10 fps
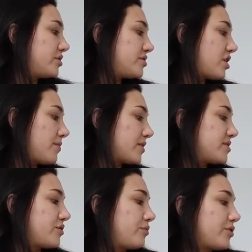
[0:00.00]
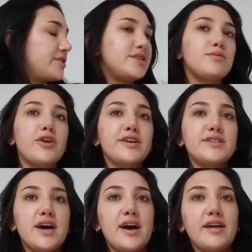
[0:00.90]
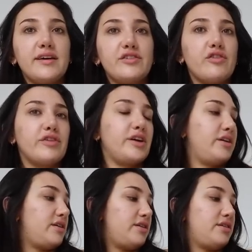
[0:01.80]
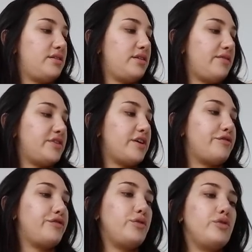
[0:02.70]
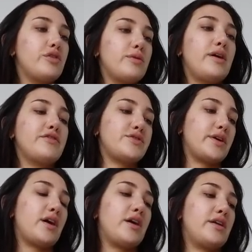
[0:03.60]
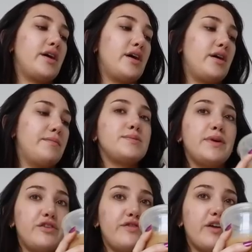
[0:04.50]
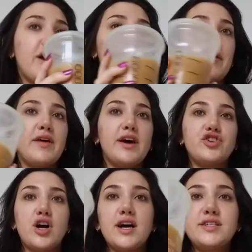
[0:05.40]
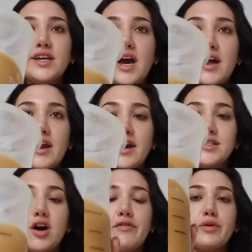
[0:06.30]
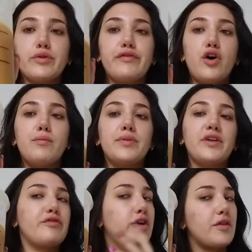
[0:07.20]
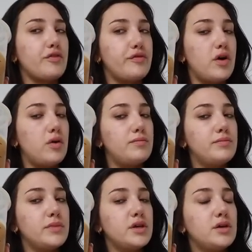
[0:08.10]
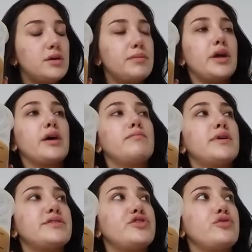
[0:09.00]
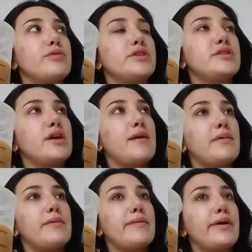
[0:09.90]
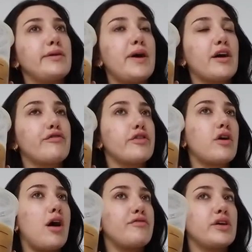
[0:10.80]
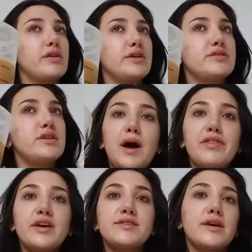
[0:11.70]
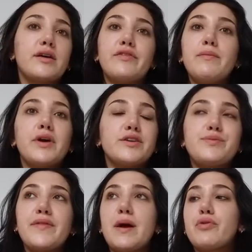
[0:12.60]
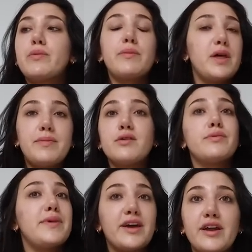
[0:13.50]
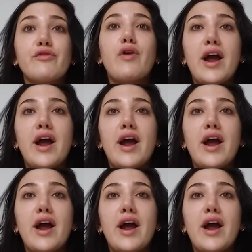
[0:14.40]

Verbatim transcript: Starbucks and Uber Eats this morning because I like don't really have a ton of food or whatever, so I got spinach feta wrap, and then I tried to get an iced coffee with foam, but they forgot the foam. But I messaged the Breeds and they gave me my money back for the coffee at least. My thing is, like, if I'm going to spend that premium, they better be making it